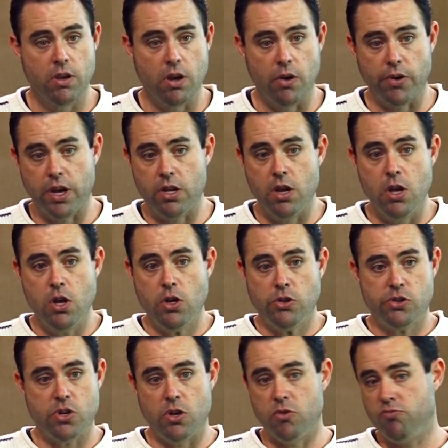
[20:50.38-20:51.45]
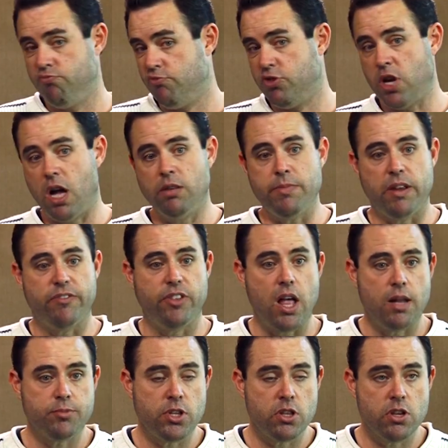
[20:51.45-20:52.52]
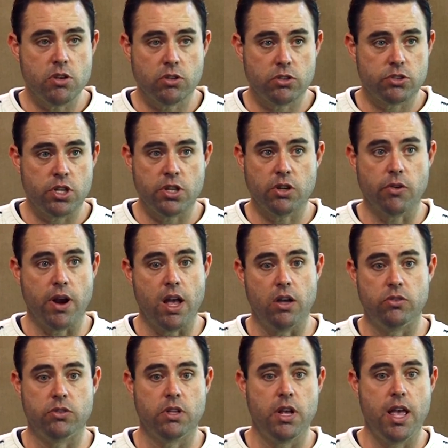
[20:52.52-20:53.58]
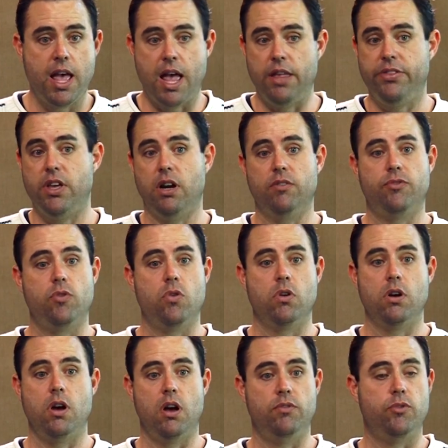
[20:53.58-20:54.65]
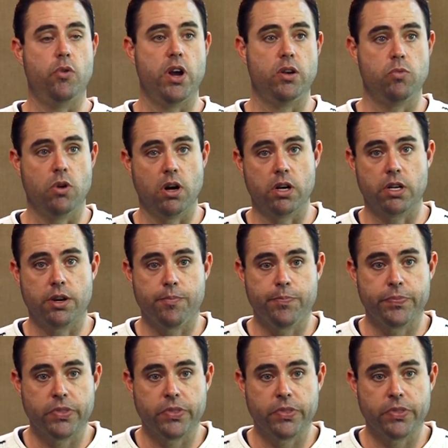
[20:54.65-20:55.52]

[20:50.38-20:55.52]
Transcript: All right. So child may flop to the ground and therefore avoid work.